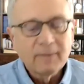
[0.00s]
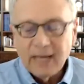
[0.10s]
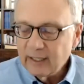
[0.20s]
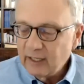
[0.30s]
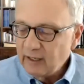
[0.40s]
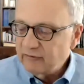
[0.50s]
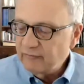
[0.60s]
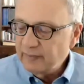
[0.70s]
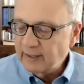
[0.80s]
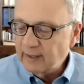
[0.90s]
Commodities
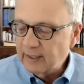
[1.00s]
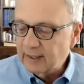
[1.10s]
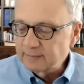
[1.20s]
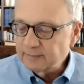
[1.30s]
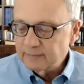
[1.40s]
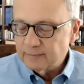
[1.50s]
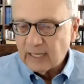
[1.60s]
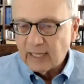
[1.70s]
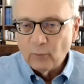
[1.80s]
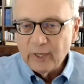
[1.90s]
have been
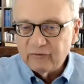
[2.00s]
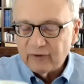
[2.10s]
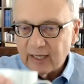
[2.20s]
on the weak